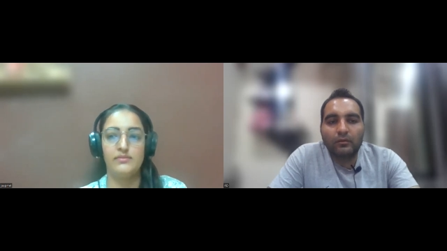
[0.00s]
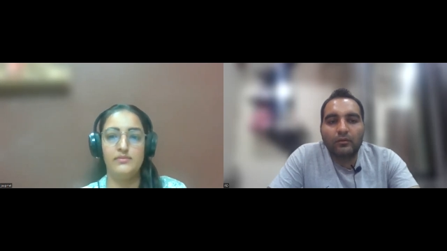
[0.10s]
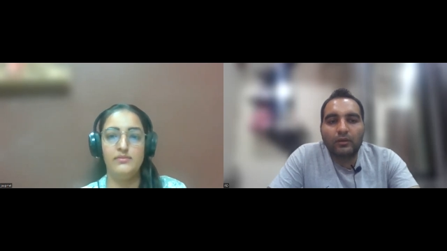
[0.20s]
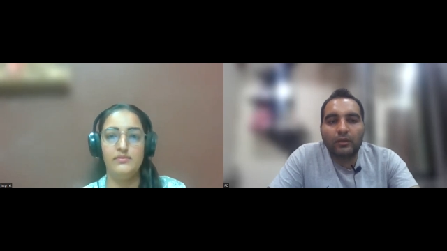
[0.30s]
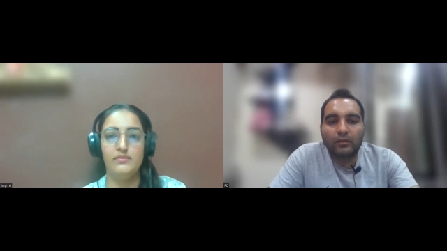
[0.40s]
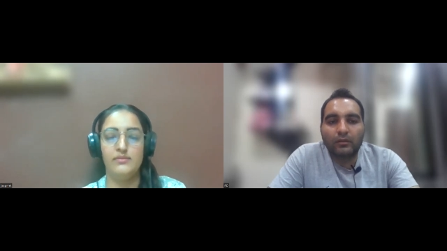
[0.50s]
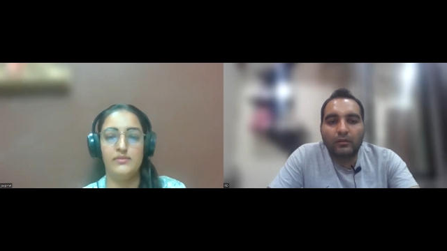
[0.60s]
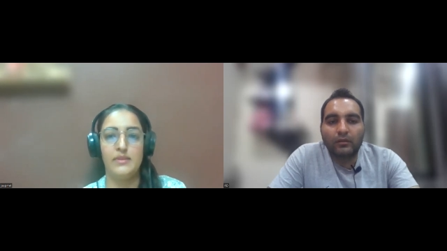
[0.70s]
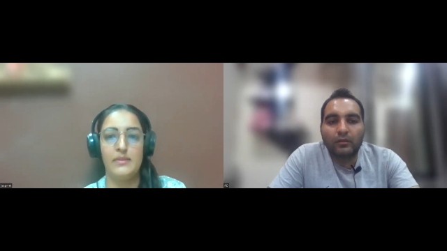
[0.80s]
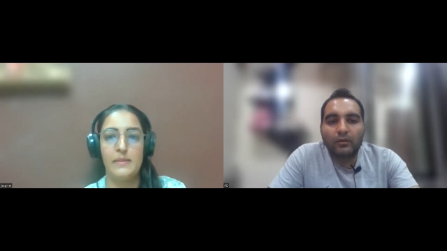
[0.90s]
Speaker 1: Okay.
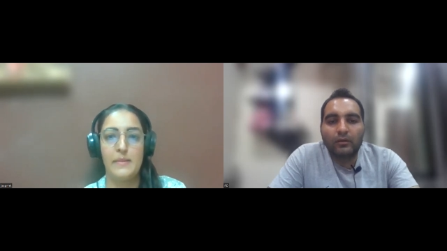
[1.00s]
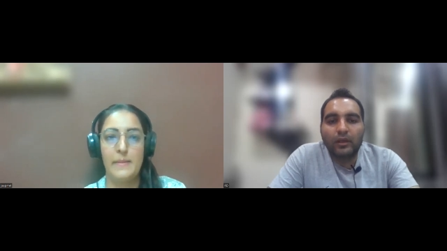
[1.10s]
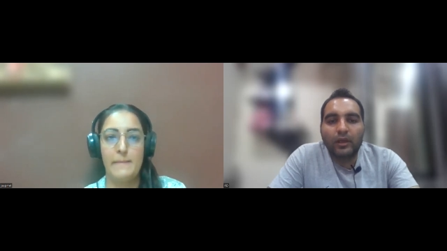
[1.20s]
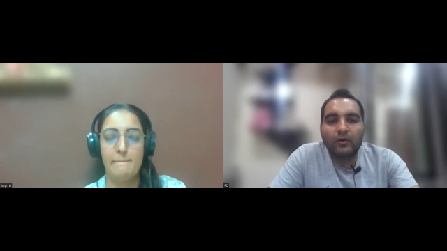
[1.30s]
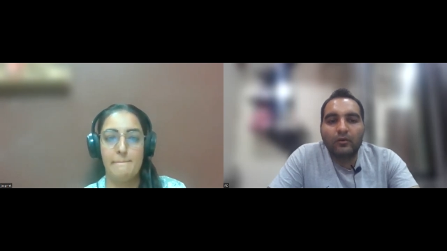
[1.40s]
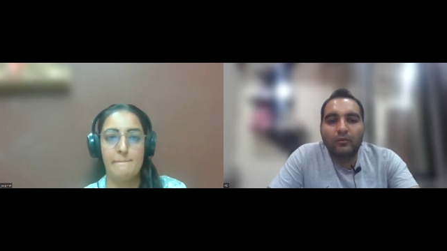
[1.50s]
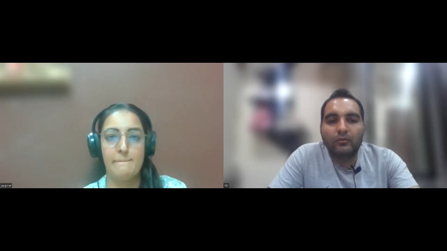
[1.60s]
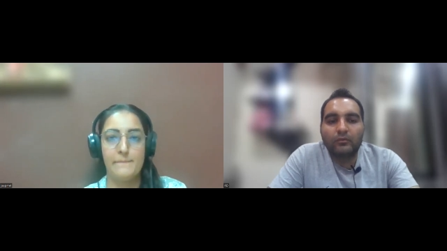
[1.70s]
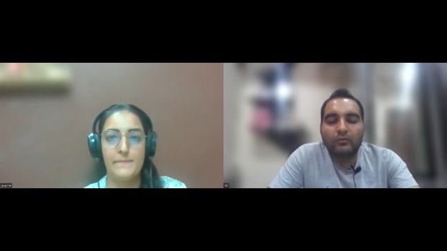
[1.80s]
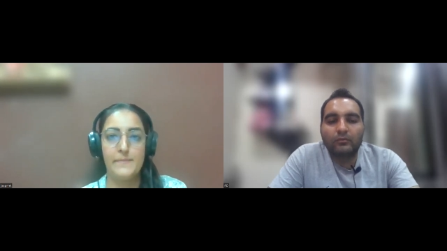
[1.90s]
Now,
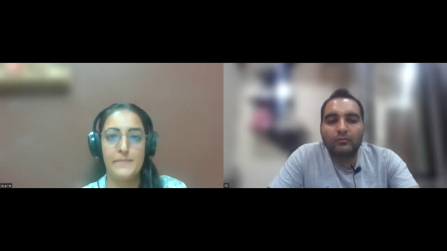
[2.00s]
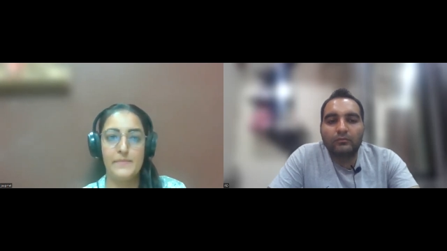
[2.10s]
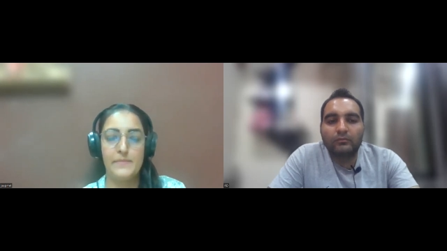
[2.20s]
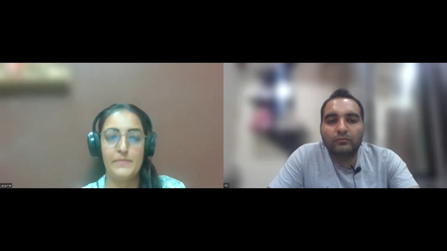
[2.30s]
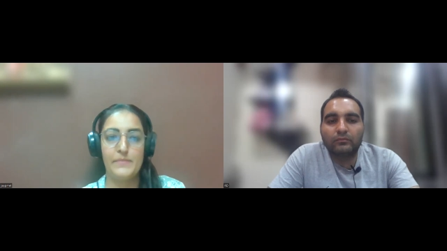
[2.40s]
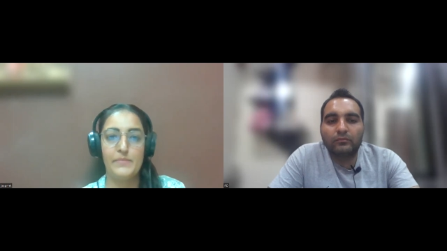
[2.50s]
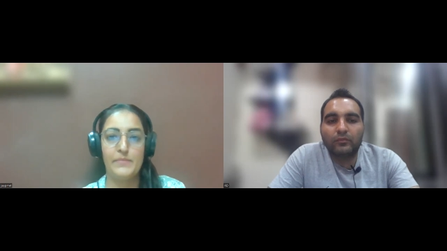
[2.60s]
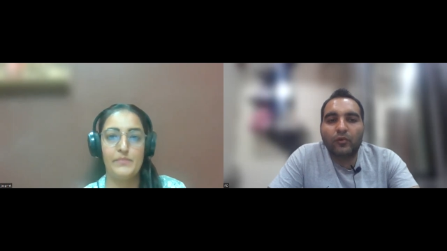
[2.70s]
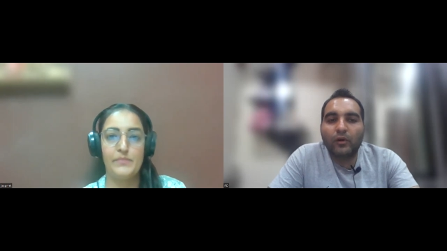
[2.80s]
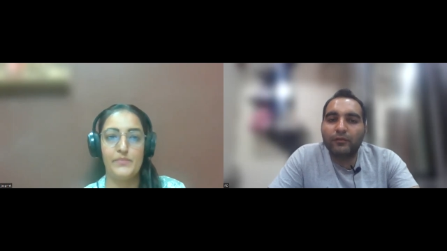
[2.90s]

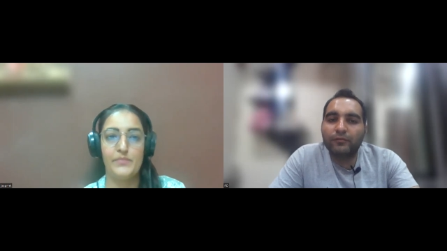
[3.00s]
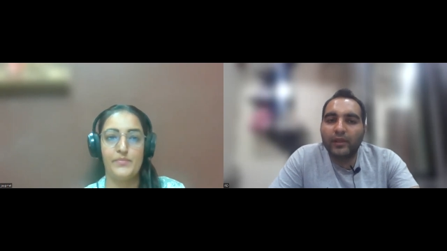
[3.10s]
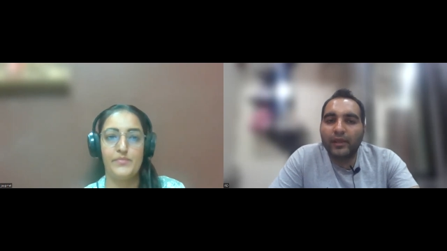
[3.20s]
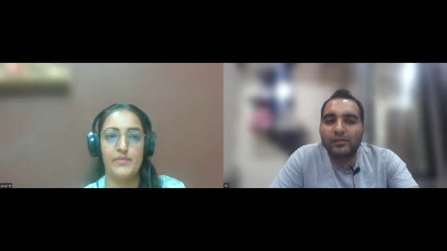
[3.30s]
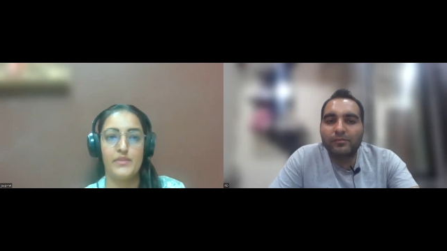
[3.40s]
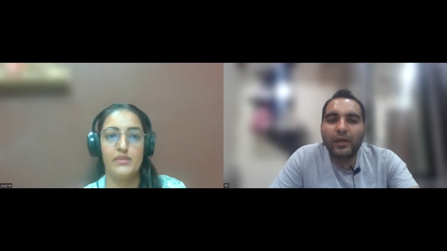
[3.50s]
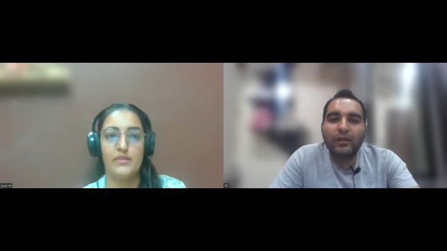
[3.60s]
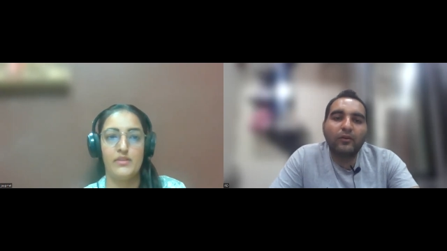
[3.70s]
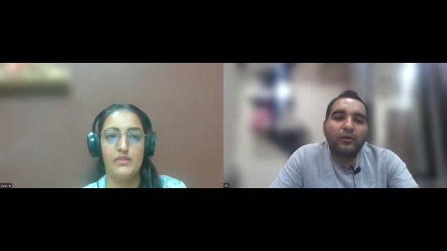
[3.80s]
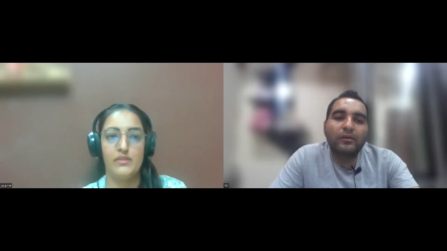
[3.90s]
what if the
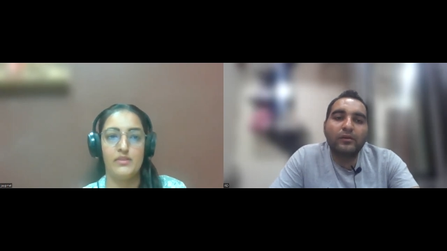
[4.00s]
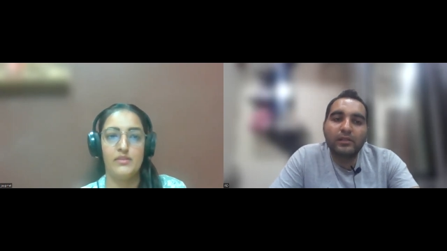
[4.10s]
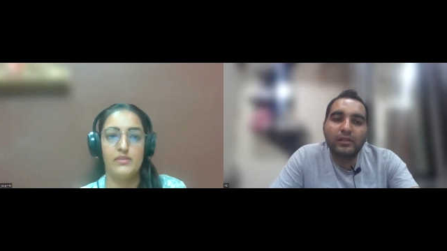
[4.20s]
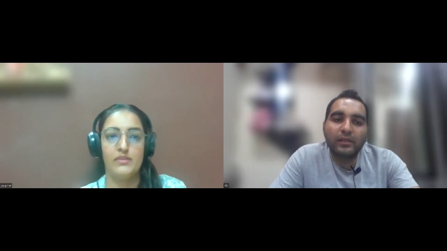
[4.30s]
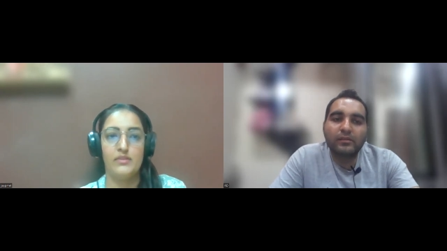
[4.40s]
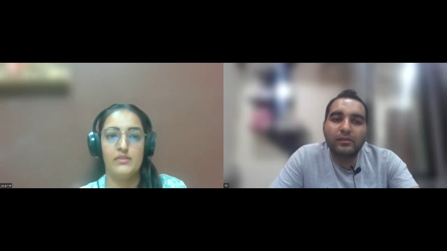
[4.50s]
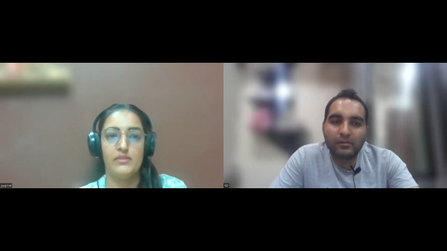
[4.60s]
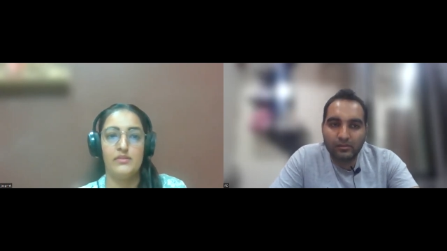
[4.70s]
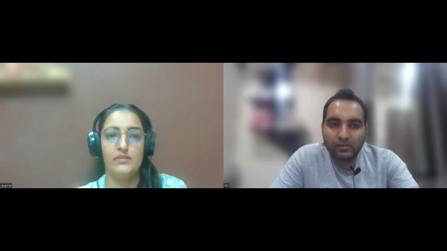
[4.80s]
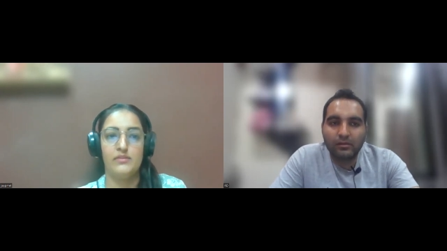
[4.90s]
XPath or the C S
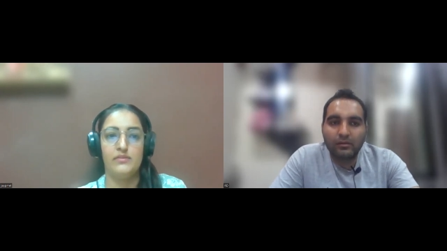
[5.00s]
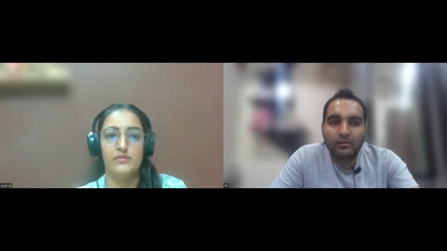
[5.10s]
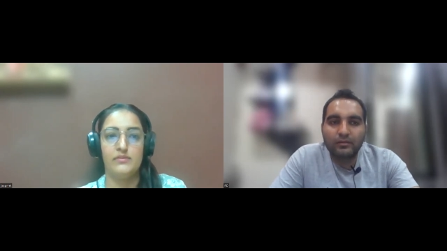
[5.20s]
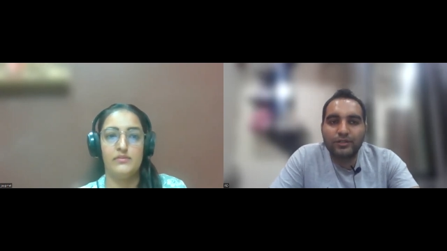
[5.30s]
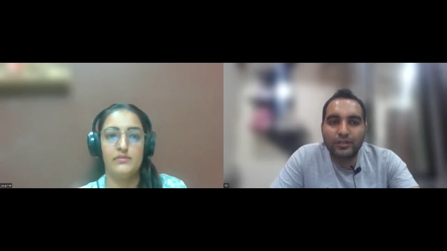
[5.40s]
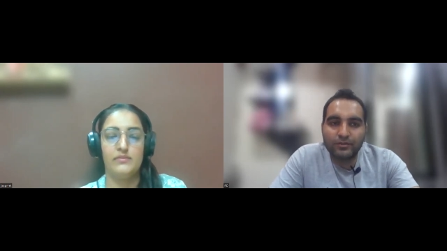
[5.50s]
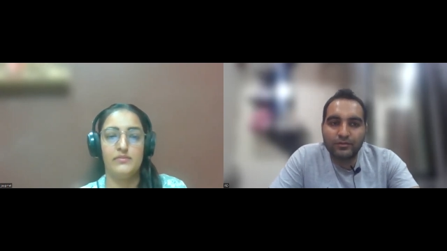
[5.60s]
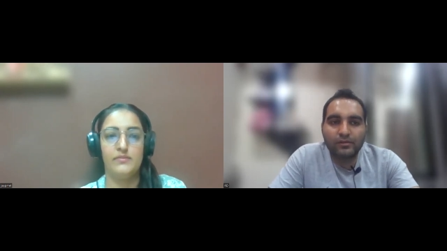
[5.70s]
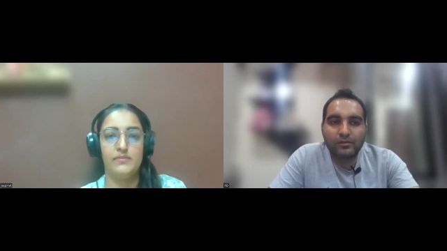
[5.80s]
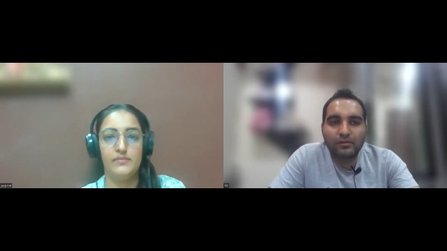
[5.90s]
S
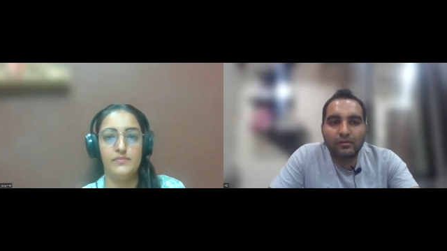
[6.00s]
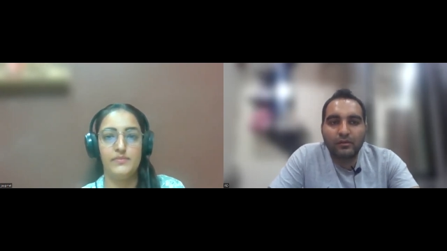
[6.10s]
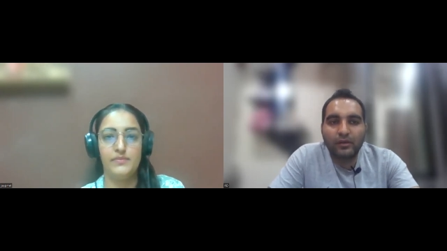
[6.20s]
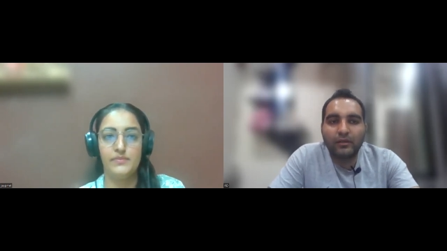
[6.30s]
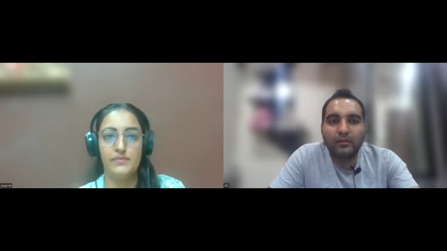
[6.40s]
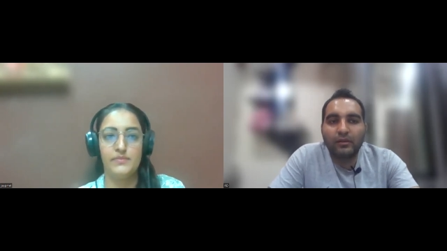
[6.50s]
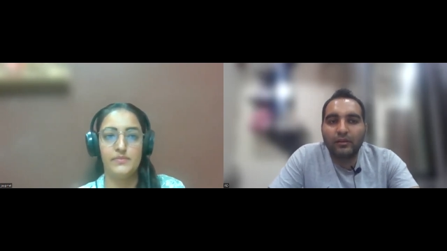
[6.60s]
changes, right?